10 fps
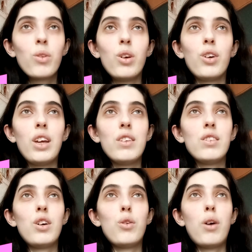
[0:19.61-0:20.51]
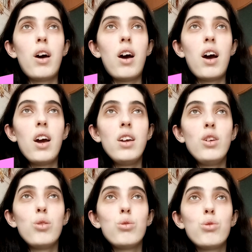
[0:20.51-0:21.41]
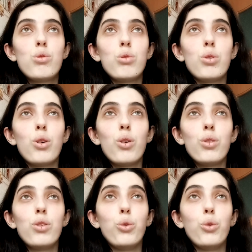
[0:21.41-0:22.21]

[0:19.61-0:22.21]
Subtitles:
Okay, so I used to hold the